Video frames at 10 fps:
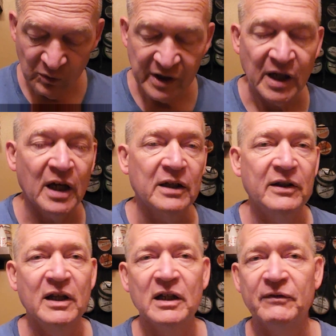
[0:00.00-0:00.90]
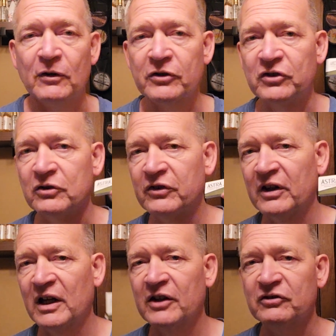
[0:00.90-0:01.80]
we had the first use of
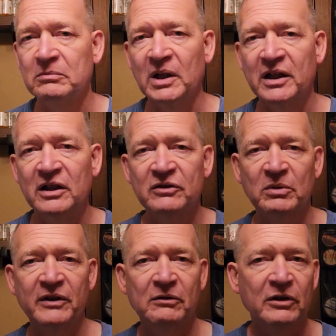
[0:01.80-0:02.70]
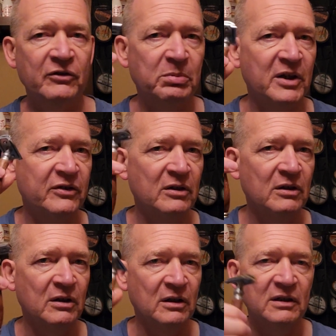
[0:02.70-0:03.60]
the Astra blades with the Krisp
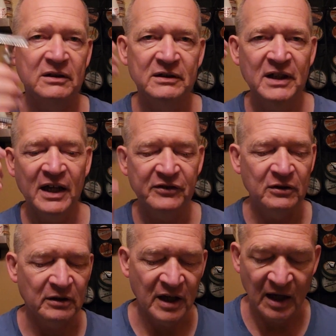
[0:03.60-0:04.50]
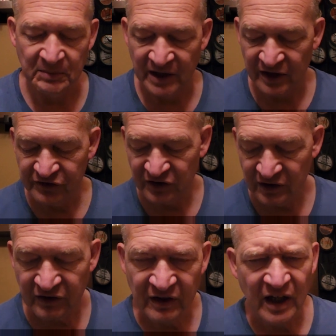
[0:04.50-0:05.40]
razor. Nice little combination.
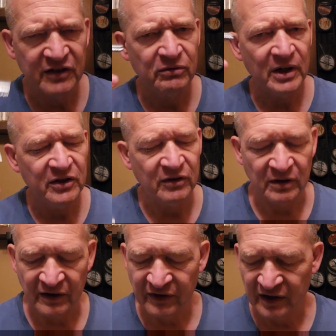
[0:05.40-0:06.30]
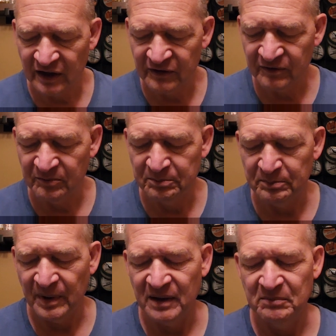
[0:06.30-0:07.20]
It's a nice razor. I think I
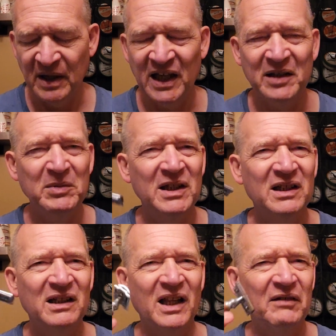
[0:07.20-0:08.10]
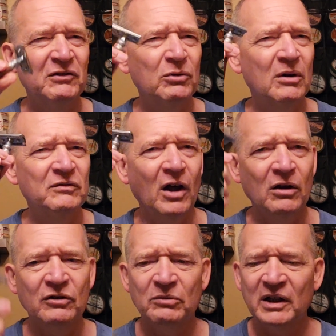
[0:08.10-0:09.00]
bet maybe $11,
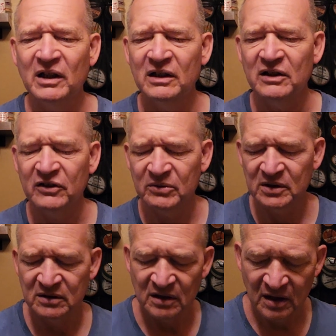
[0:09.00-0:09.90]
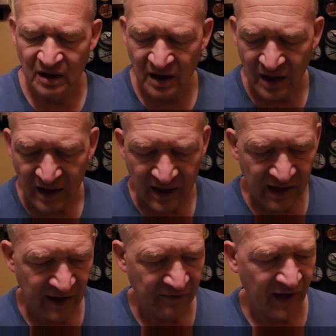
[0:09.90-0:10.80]
$12 when I got this one,
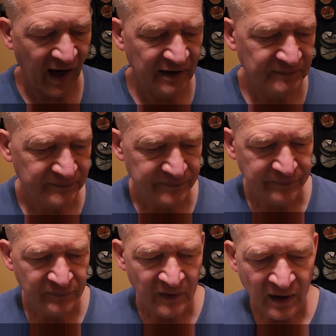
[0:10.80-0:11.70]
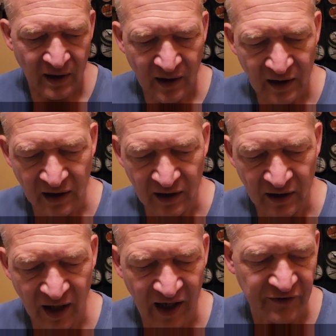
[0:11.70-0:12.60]
if that. And the
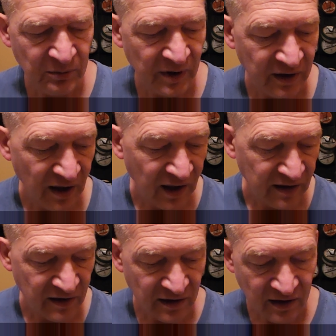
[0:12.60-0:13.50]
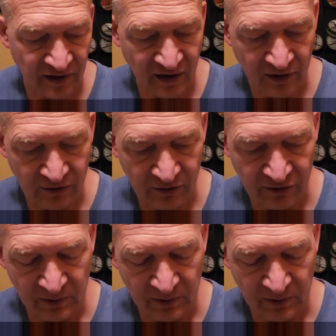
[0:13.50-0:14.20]
last one I got, the other Krisp